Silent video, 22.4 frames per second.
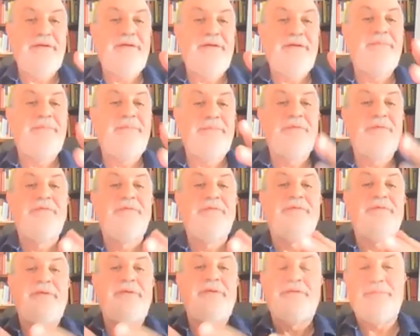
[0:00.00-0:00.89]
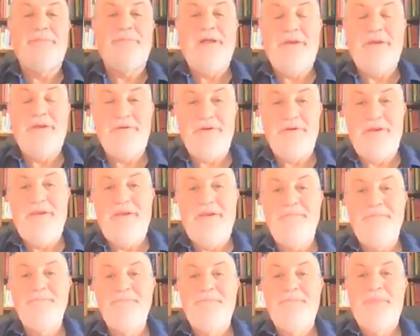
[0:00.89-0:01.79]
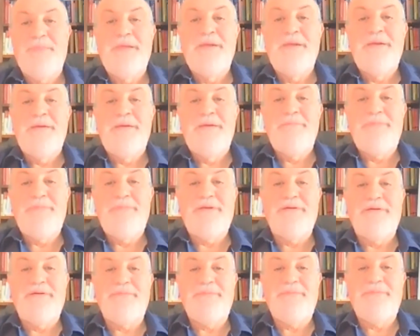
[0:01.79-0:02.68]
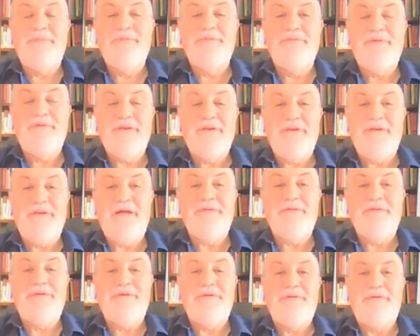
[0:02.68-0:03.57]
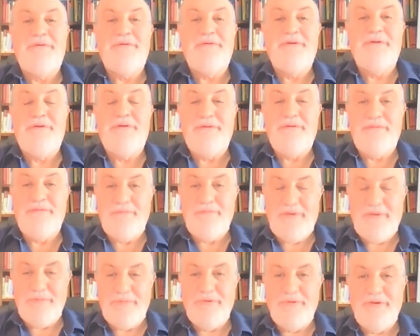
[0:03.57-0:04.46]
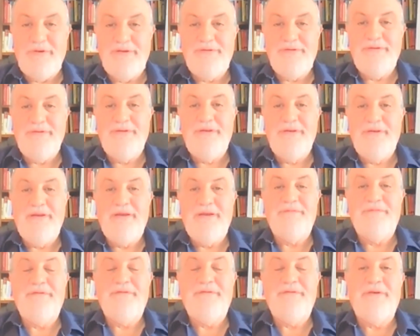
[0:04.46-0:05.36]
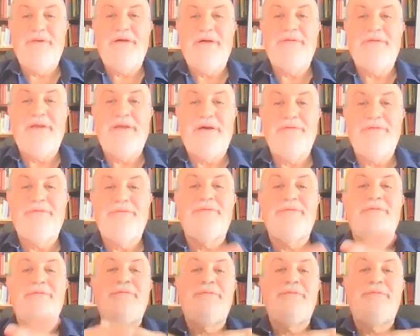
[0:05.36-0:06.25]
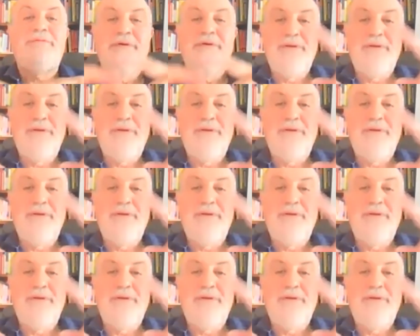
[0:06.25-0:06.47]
improve the supply chain because people figure out their uh, weak points and figure out how to